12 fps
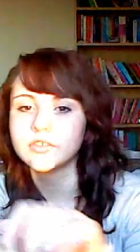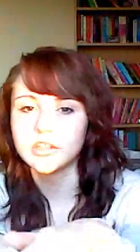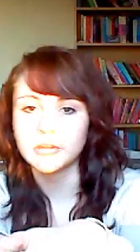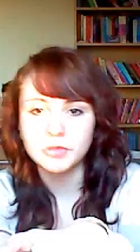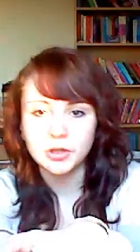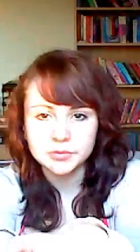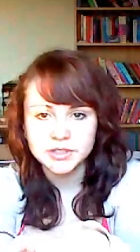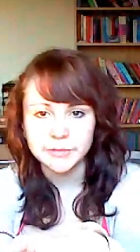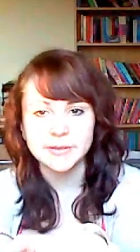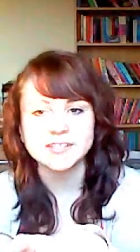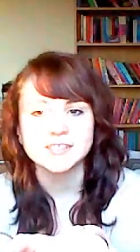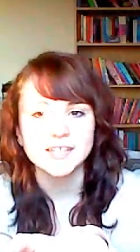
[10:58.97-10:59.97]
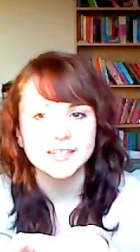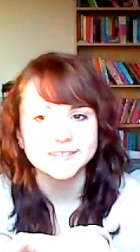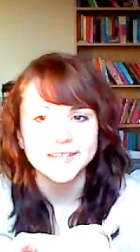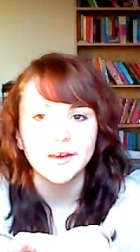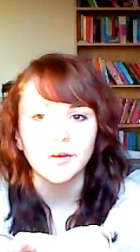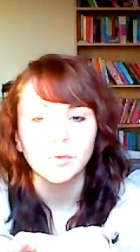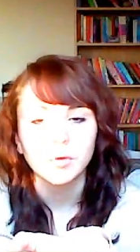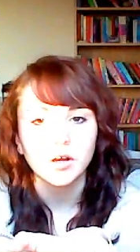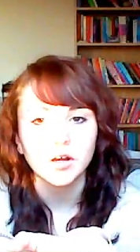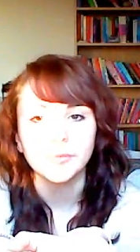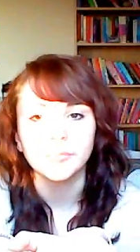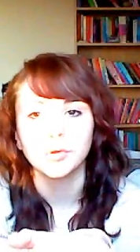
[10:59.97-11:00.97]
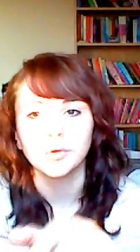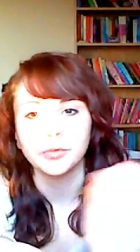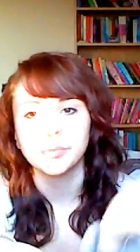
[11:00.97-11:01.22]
so sometimes they miss things out, or